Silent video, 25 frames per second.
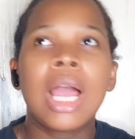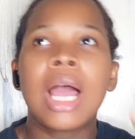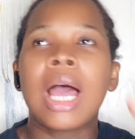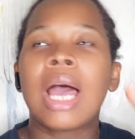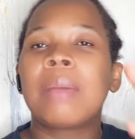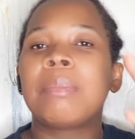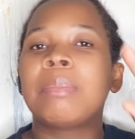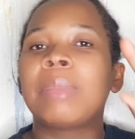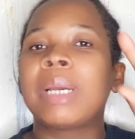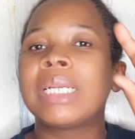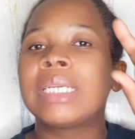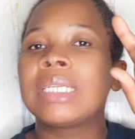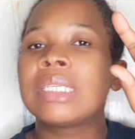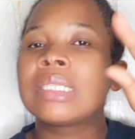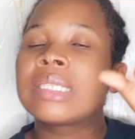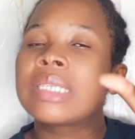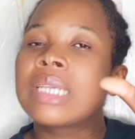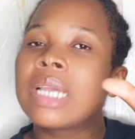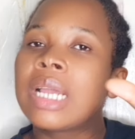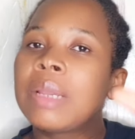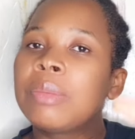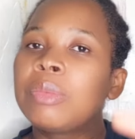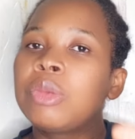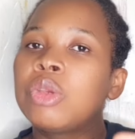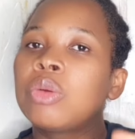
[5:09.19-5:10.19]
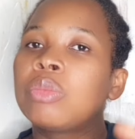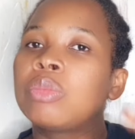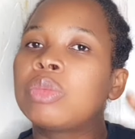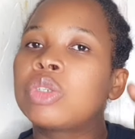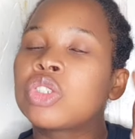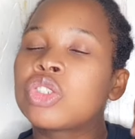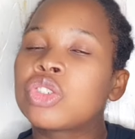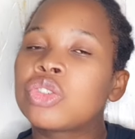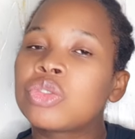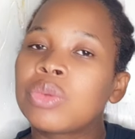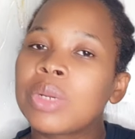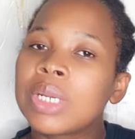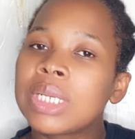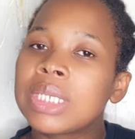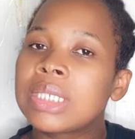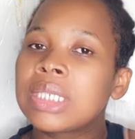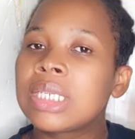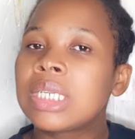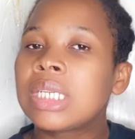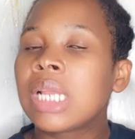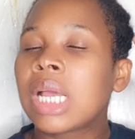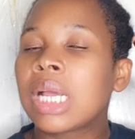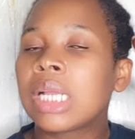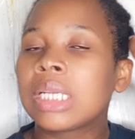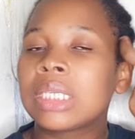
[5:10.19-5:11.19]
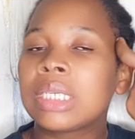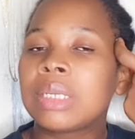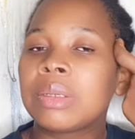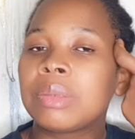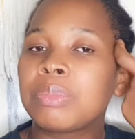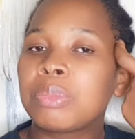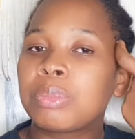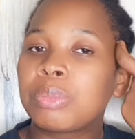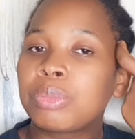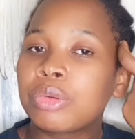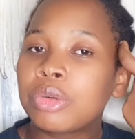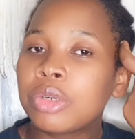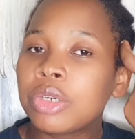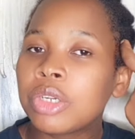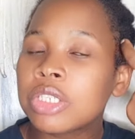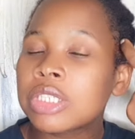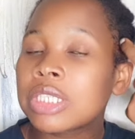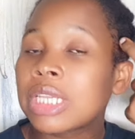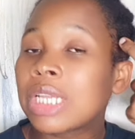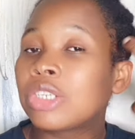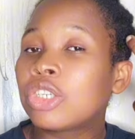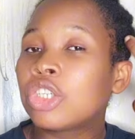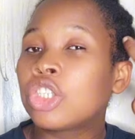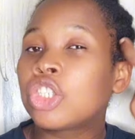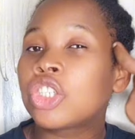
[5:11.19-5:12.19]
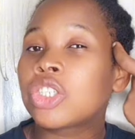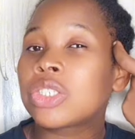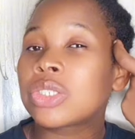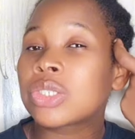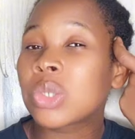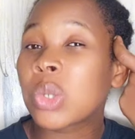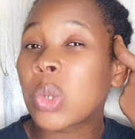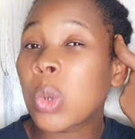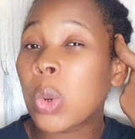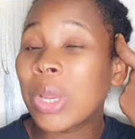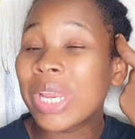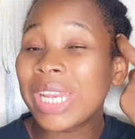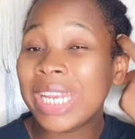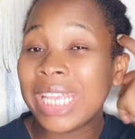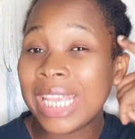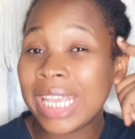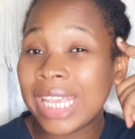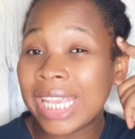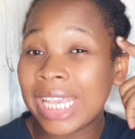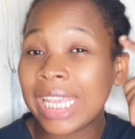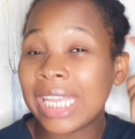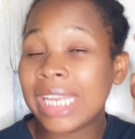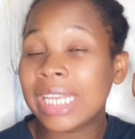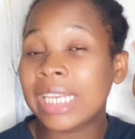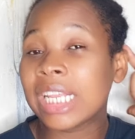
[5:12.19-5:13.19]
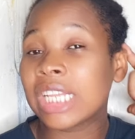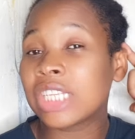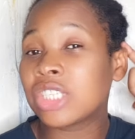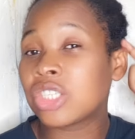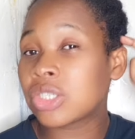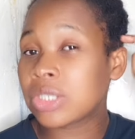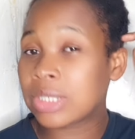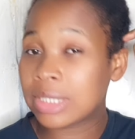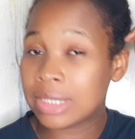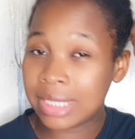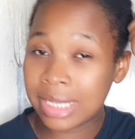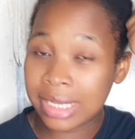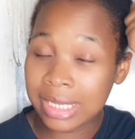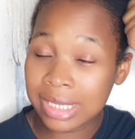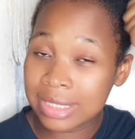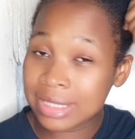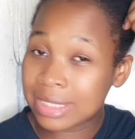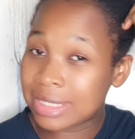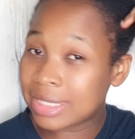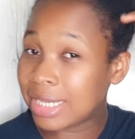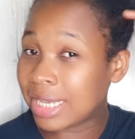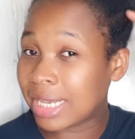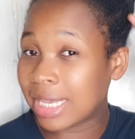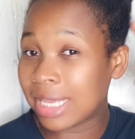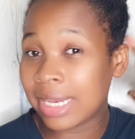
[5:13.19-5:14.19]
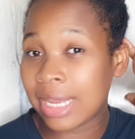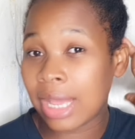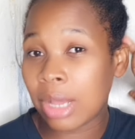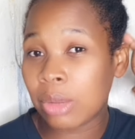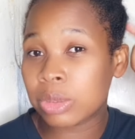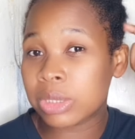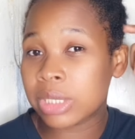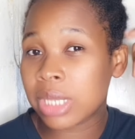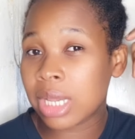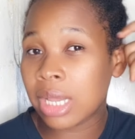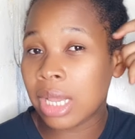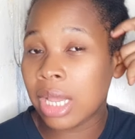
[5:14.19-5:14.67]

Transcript: And by the time you're moisturizing and the products are not just going in, they're just sticking out